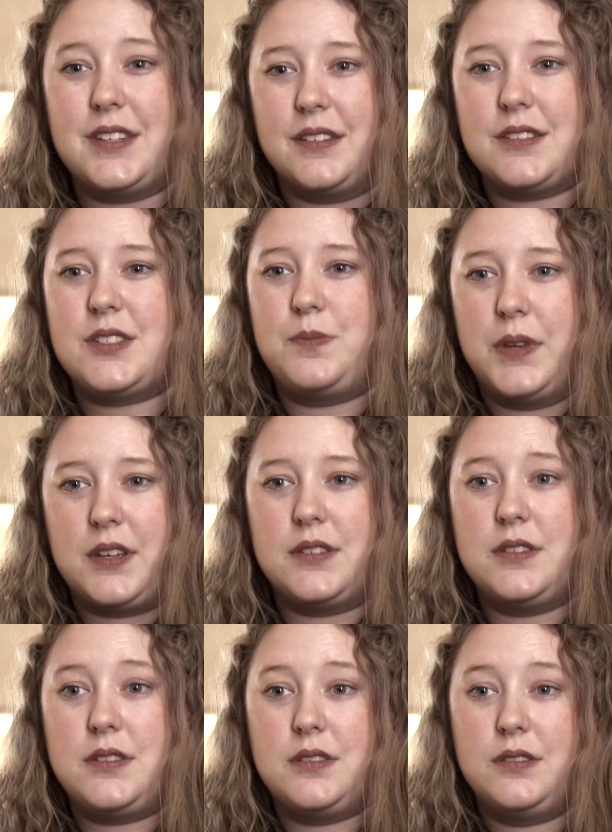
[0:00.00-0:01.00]
cities,
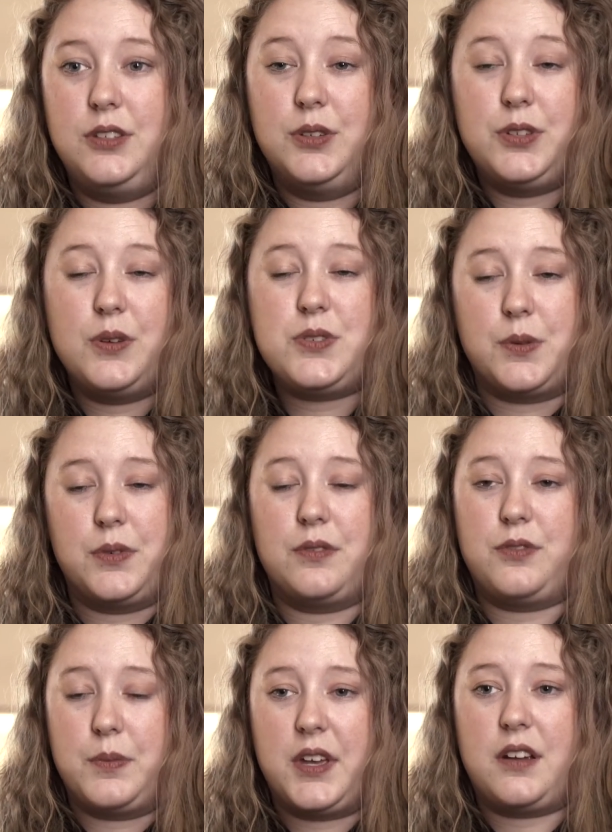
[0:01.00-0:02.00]
because you'll know
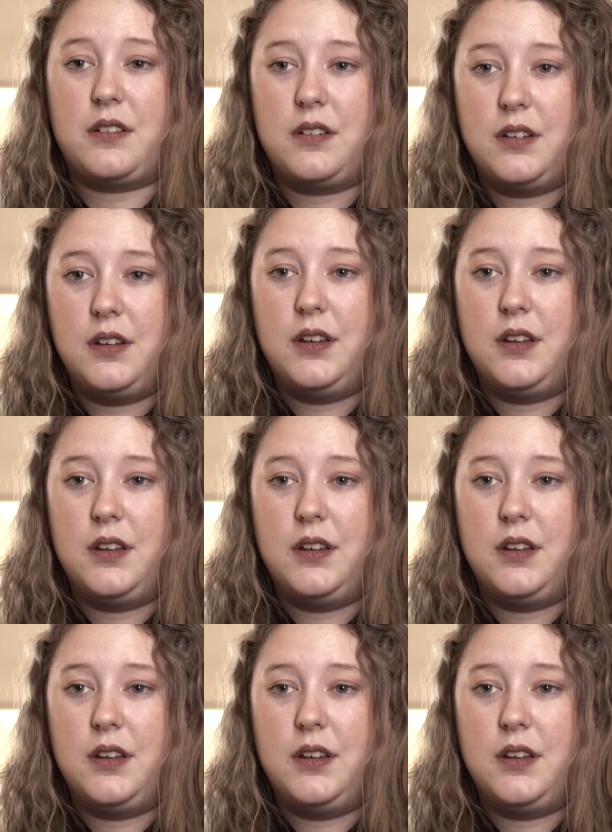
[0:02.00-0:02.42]
someone from there.